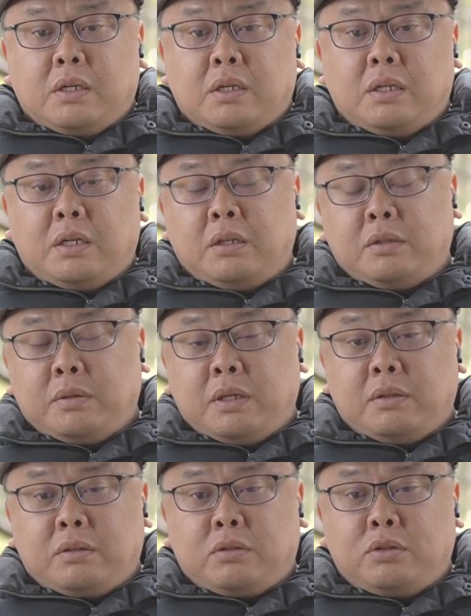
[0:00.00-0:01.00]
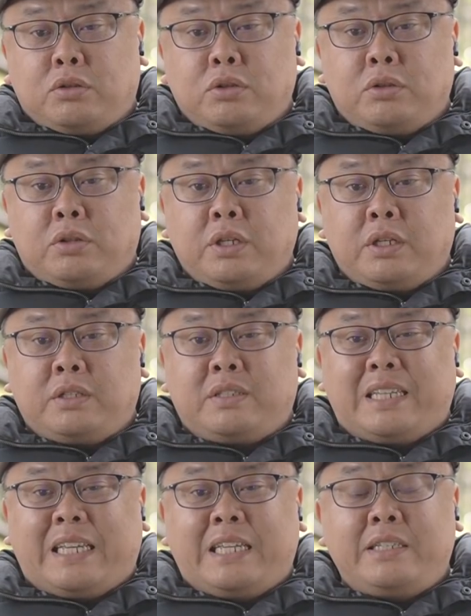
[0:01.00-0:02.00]
is, do, do you think it's
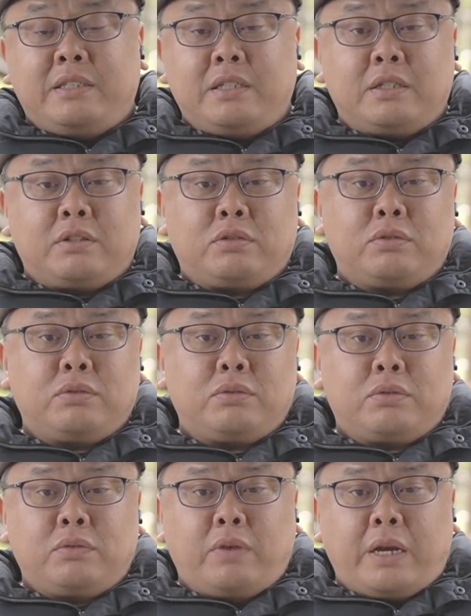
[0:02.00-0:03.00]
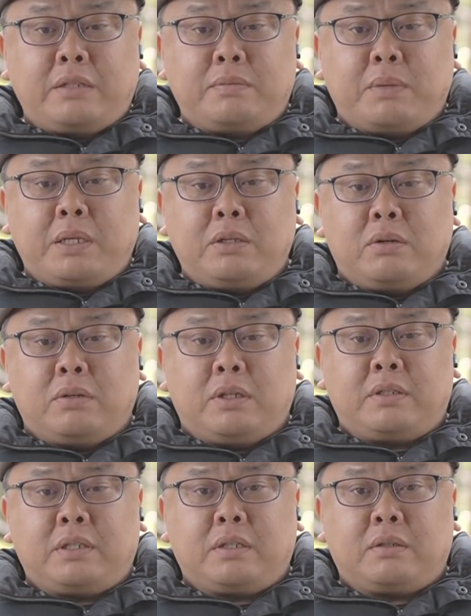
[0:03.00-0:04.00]
easier to, to raise money or
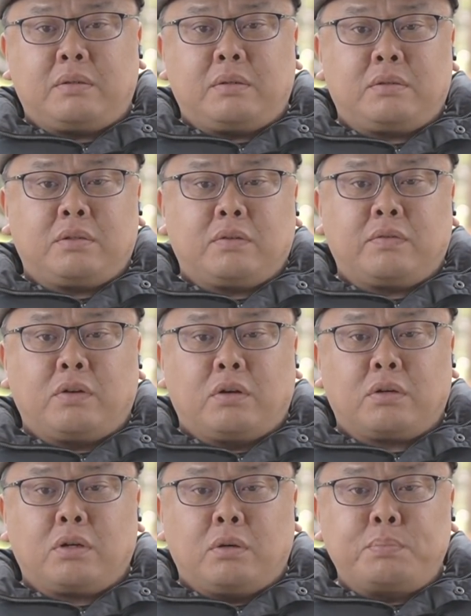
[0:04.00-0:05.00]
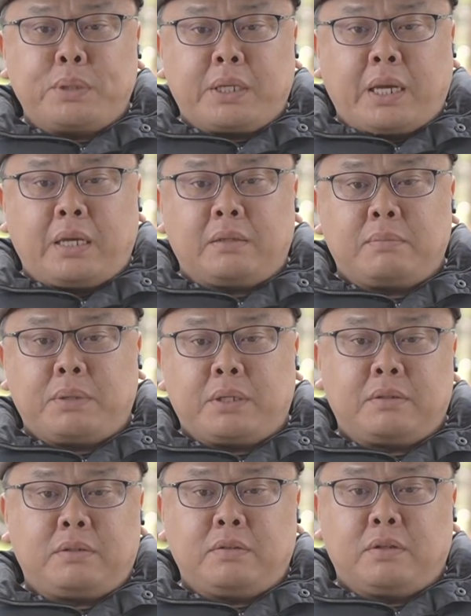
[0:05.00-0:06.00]
is it sort of got complicated
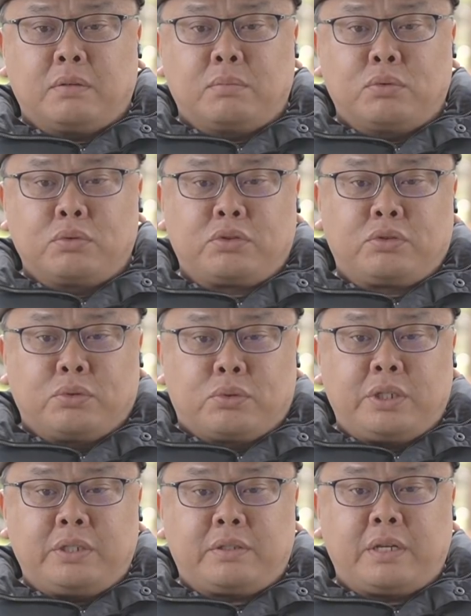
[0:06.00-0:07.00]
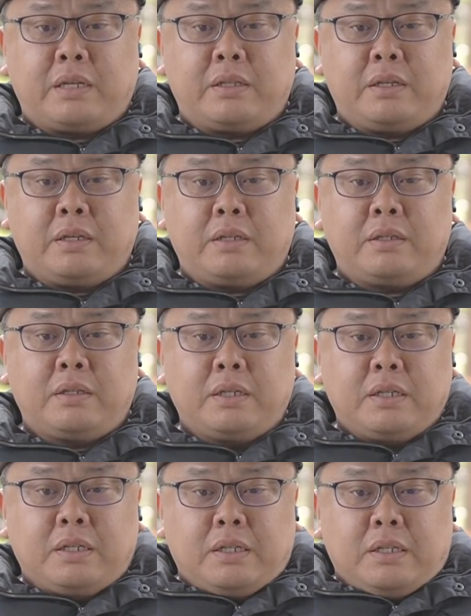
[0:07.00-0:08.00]
because you've got more stories out there and
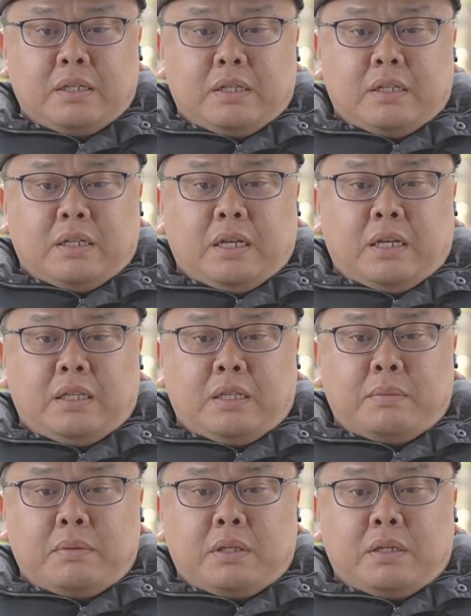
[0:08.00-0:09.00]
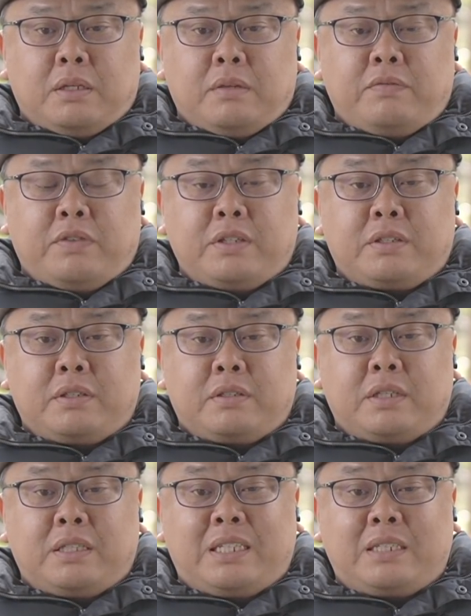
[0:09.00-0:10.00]
and the, the
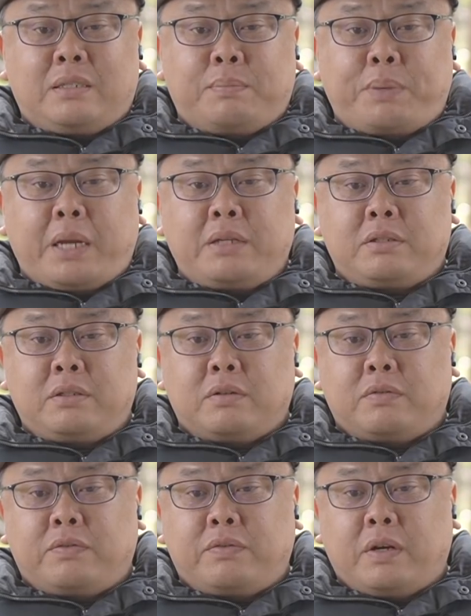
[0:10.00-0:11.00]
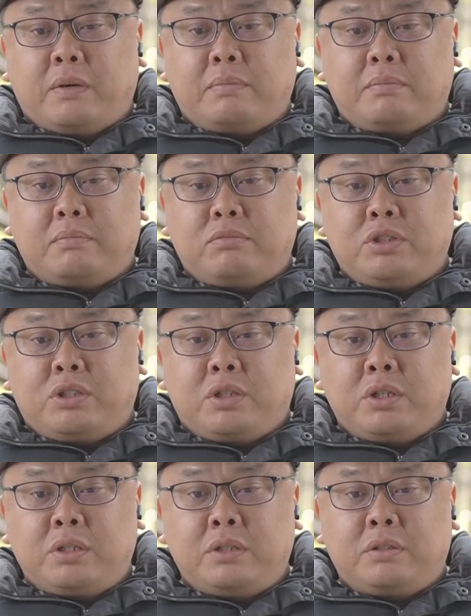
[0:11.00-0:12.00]
investors' anticipation of um,
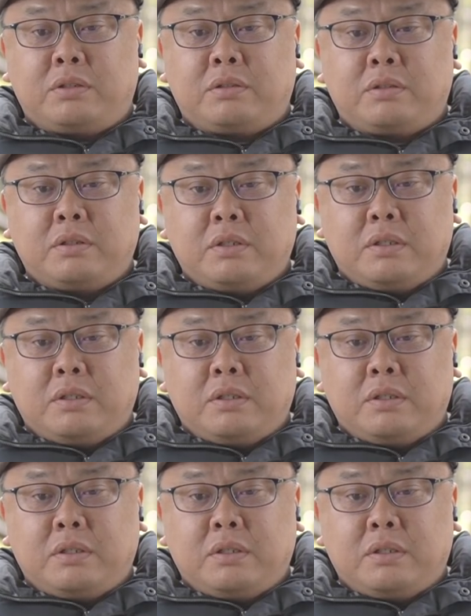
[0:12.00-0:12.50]
returns